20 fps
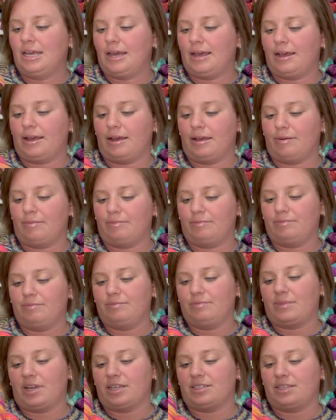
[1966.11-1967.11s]
I
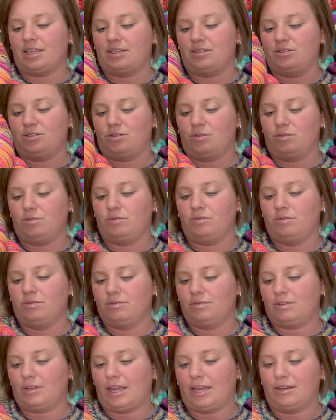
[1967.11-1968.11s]
say soon,
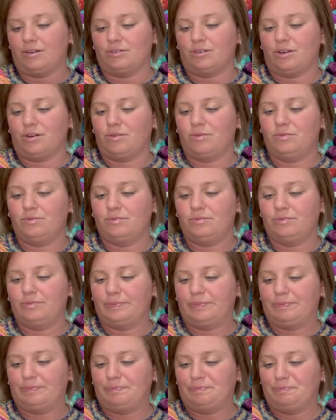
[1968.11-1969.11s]
I don't know,
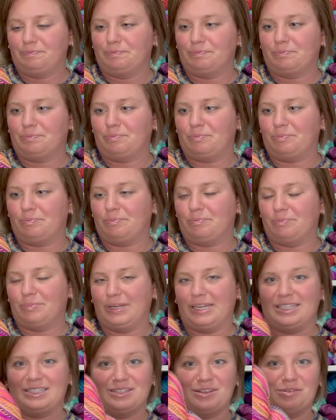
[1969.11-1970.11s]
but
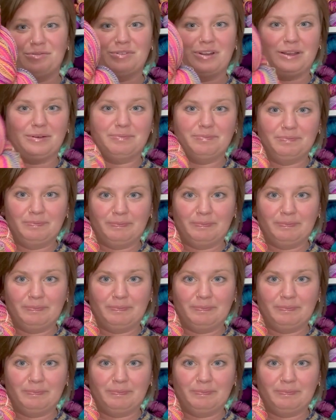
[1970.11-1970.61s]
it's so fun.